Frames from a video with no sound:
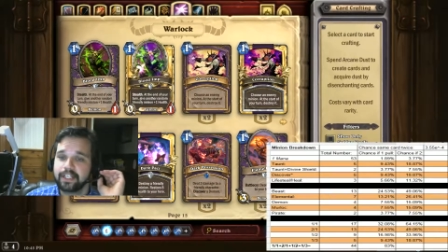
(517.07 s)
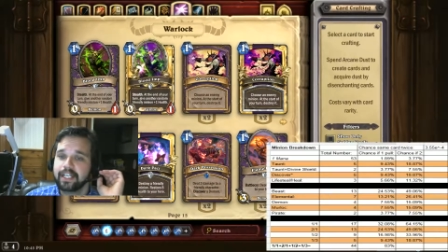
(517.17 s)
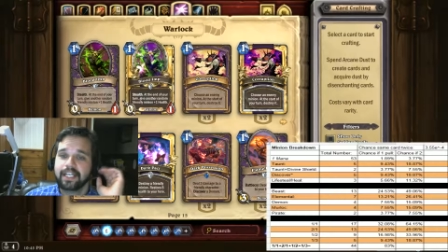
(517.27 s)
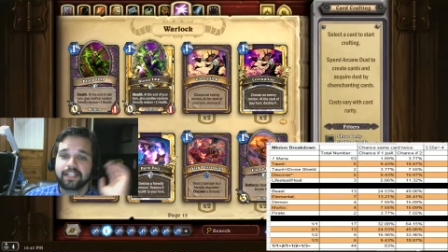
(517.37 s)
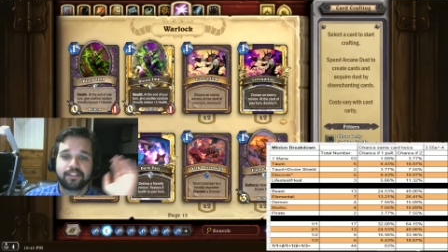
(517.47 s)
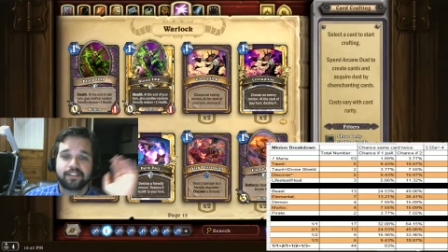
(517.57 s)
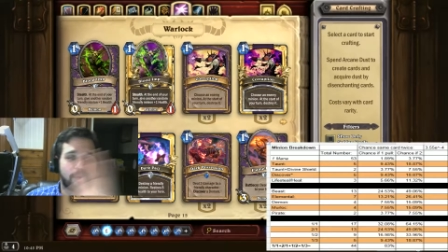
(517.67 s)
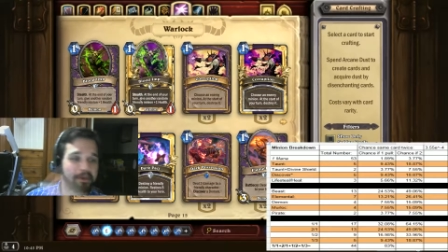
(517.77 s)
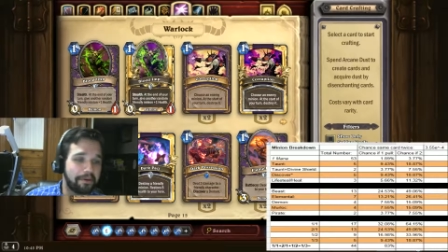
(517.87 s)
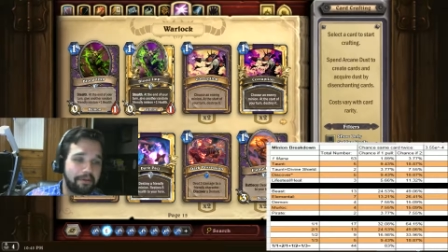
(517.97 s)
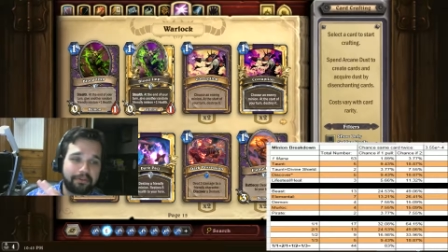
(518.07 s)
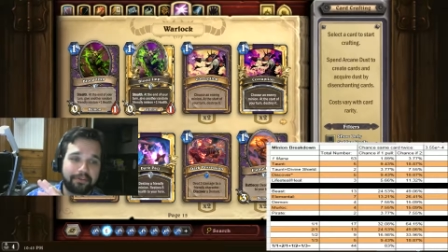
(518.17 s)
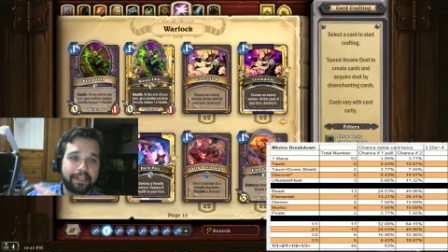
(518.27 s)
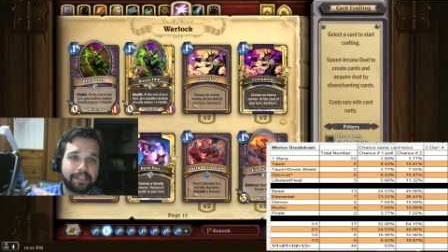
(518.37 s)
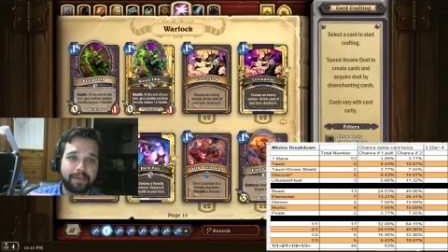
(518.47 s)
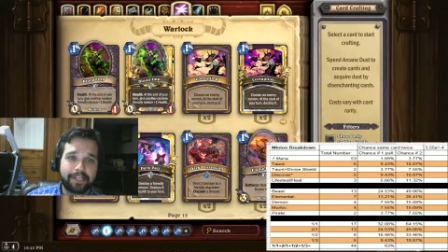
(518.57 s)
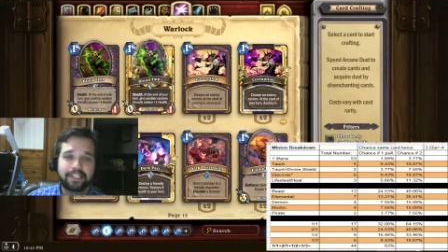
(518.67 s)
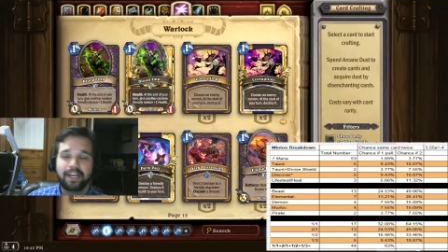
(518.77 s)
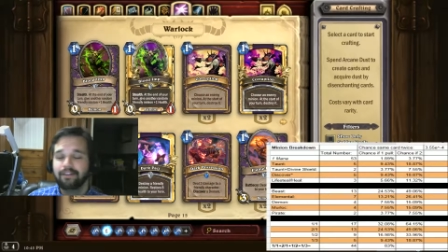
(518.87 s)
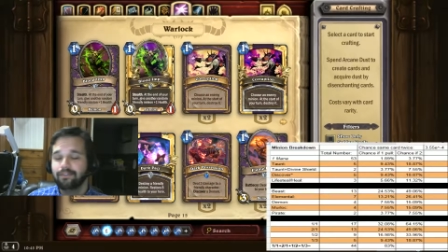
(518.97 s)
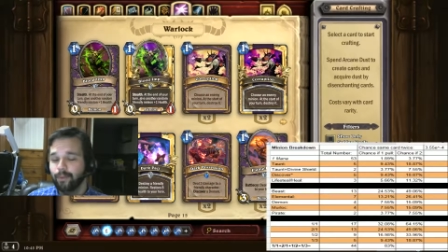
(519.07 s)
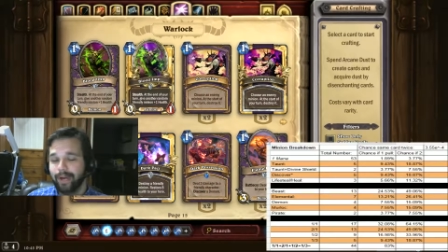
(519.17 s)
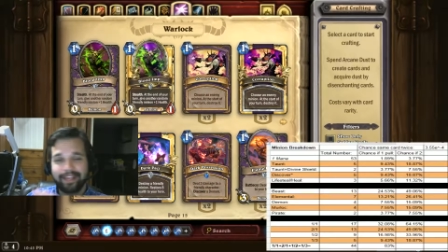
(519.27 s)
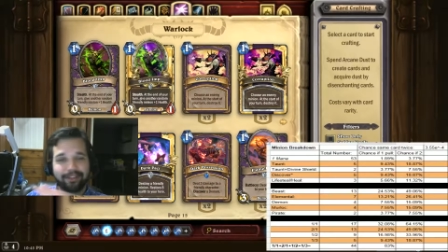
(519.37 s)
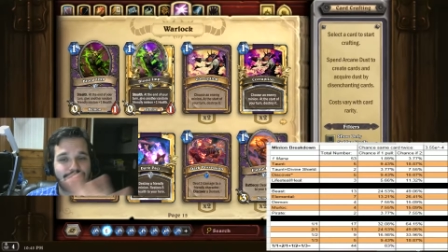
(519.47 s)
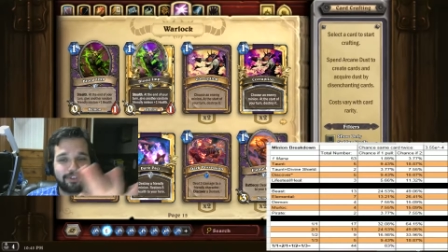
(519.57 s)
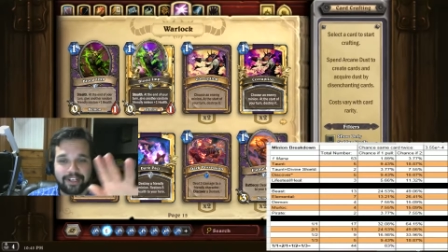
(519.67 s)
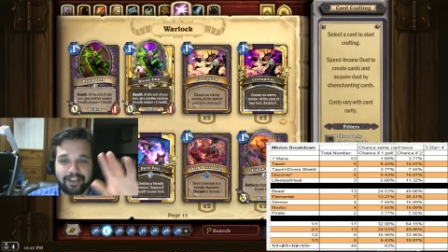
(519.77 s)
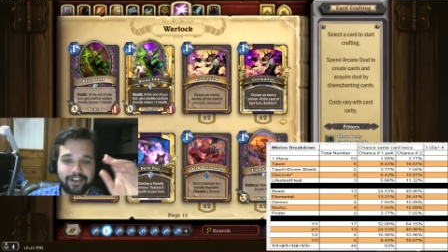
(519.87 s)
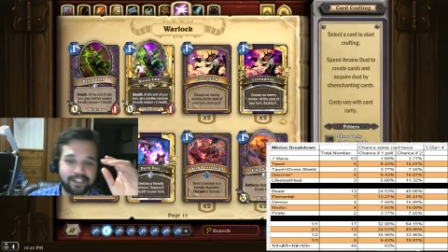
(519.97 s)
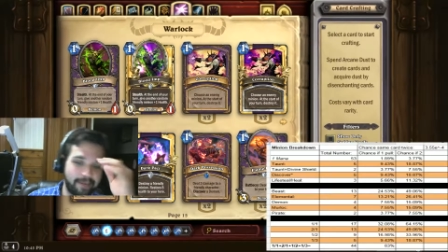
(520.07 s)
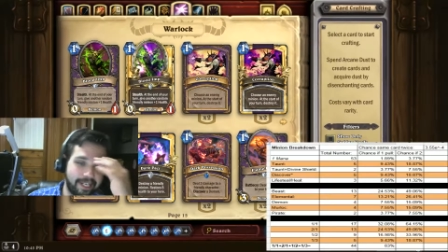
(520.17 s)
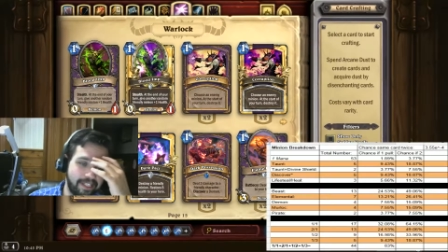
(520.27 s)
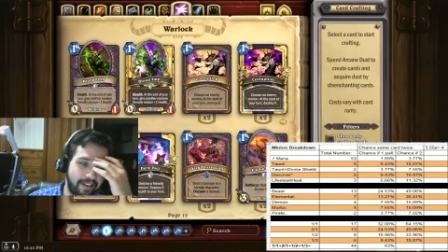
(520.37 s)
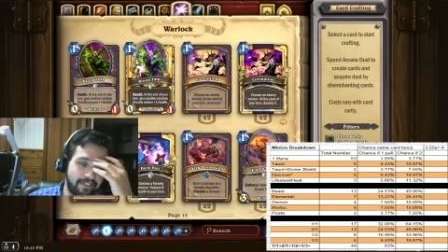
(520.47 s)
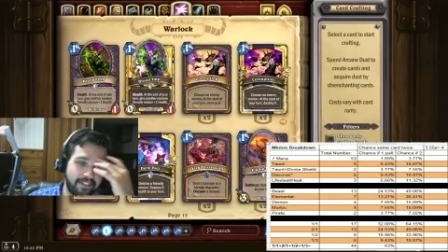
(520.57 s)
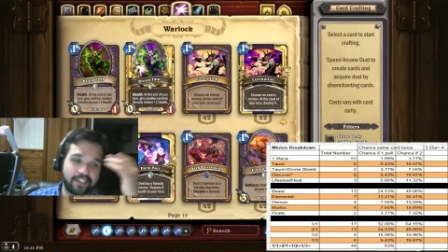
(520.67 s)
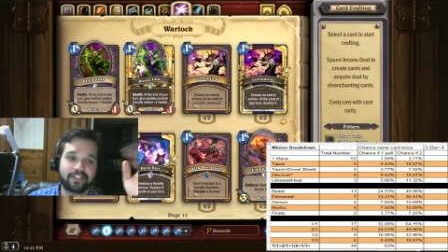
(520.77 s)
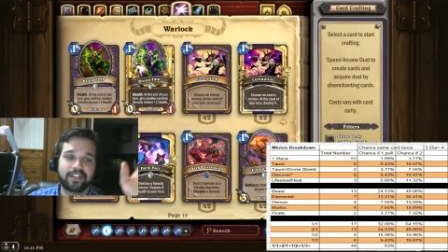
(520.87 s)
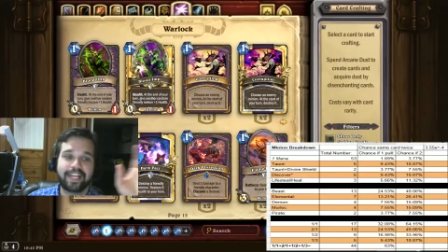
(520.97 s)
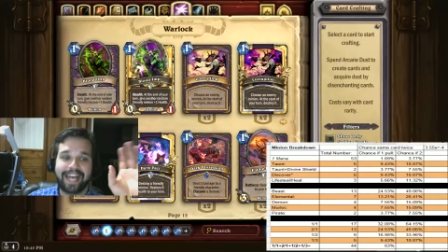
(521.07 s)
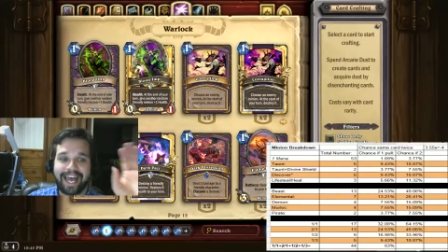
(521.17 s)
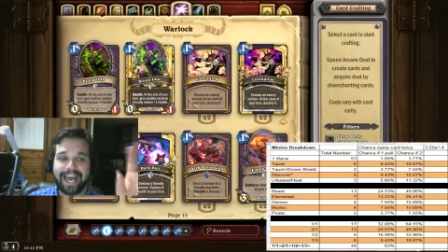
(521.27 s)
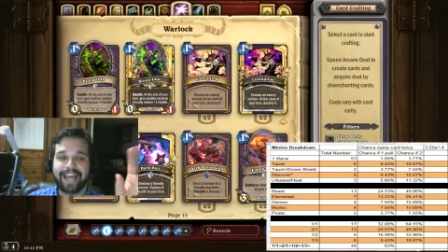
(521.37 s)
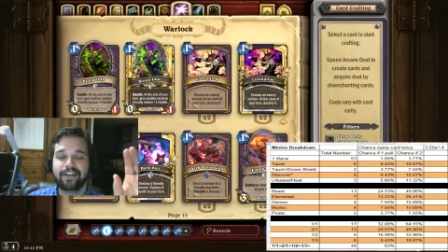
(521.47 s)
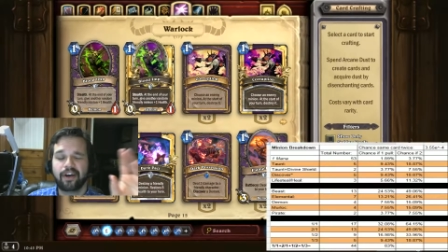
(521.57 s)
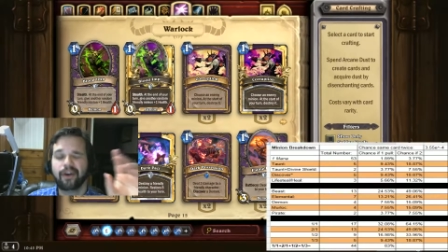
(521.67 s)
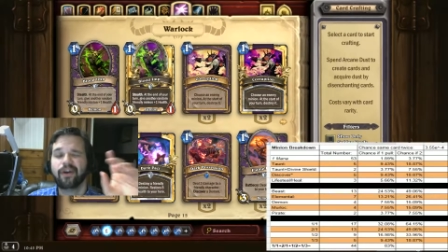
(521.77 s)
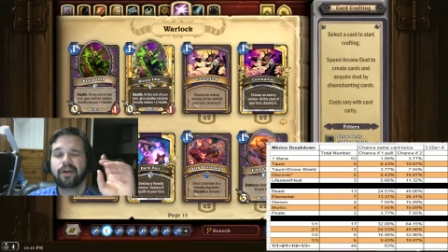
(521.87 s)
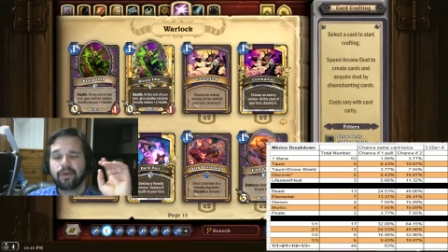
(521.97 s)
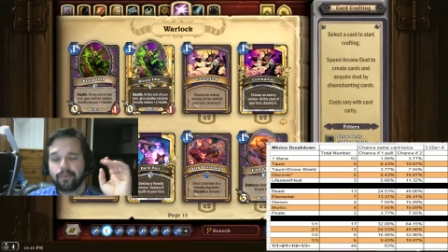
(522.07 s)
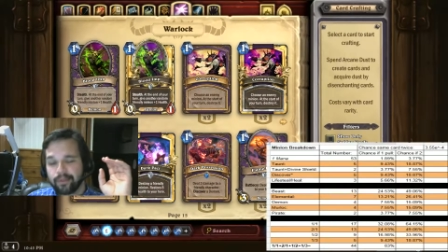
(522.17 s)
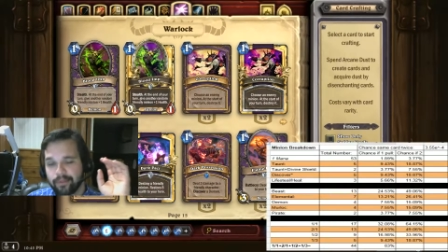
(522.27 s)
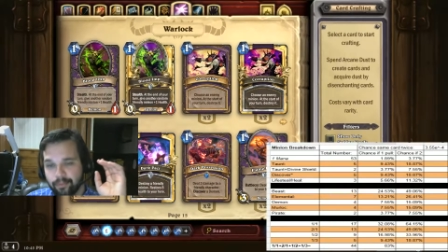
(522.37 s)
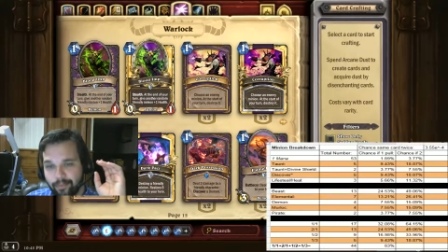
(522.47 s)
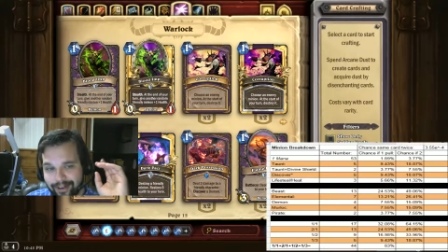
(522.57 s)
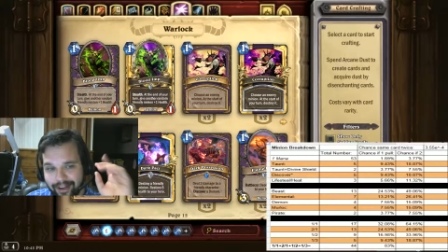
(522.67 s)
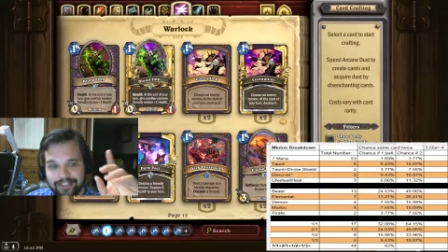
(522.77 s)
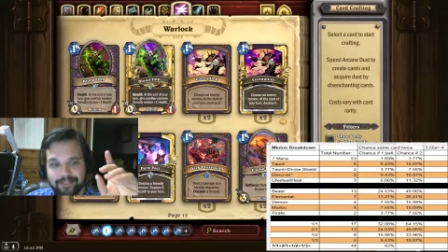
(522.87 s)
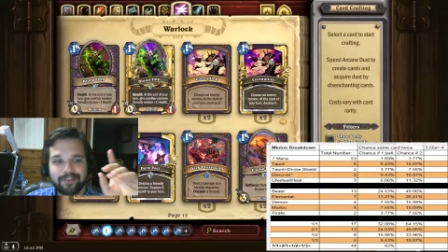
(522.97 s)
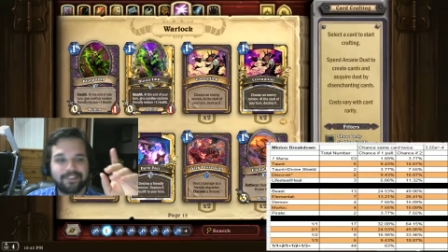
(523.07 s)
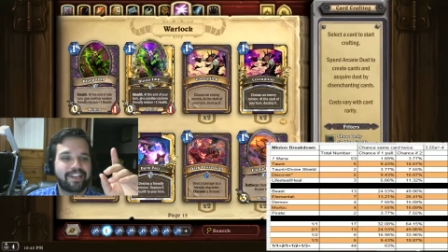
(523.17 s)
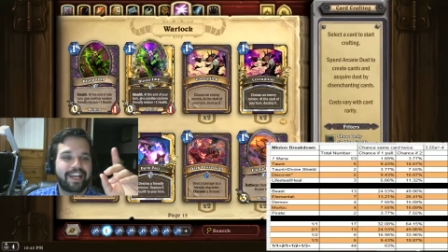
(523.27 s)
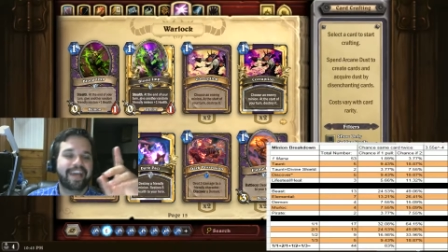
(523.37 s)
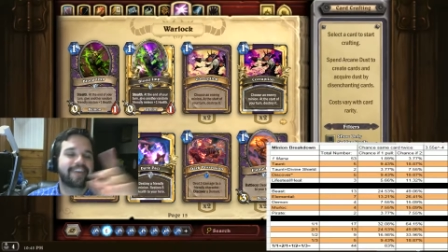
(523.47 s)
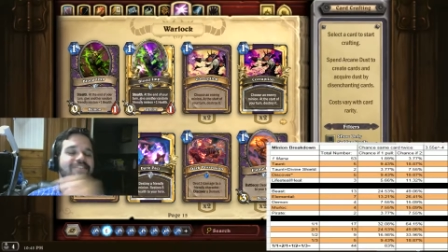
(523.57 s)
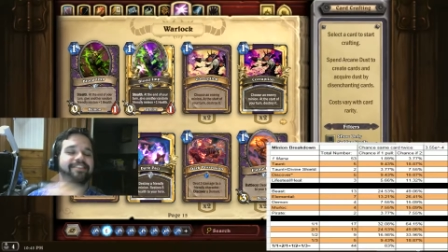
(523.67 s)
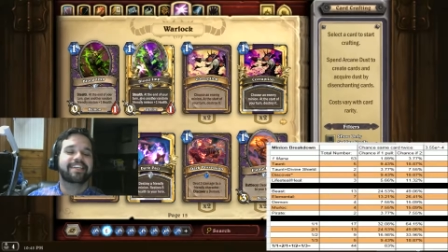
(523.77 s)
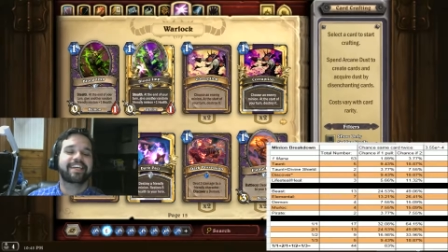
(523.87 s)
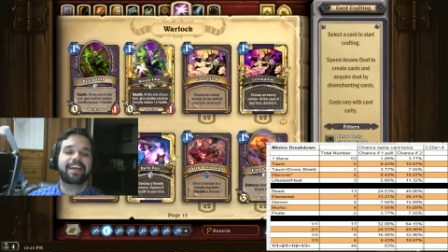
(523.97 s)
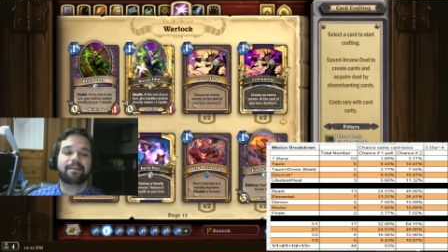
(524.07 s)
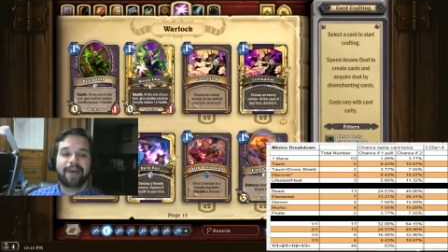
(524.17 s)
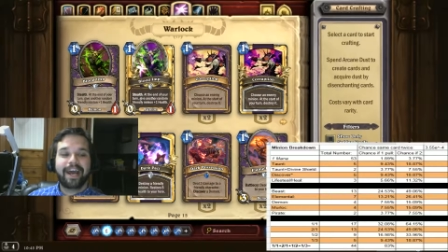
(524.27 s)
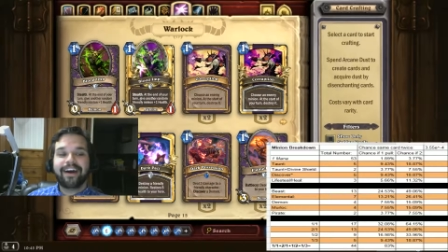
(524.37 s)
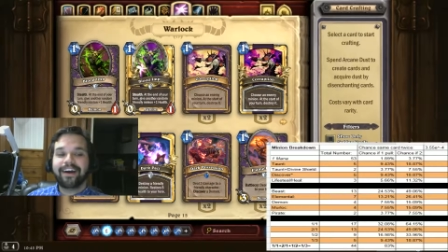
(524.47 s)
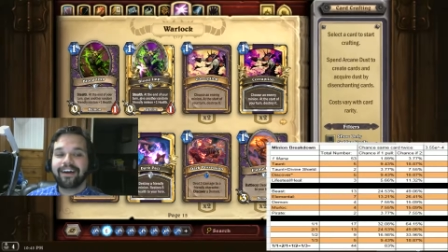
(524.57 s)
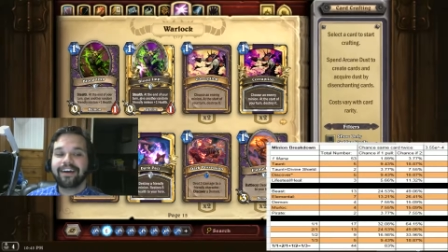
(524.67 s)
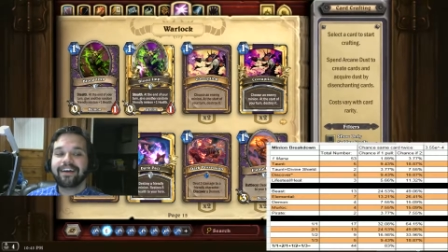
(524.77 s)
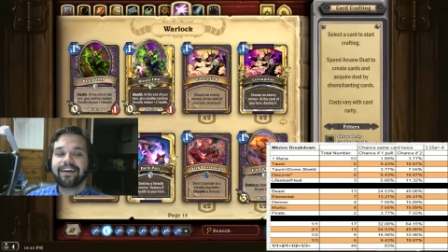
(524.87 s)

so I will go through these myself, wade through the cards myself, just so that I know with 100% accuracy in my heart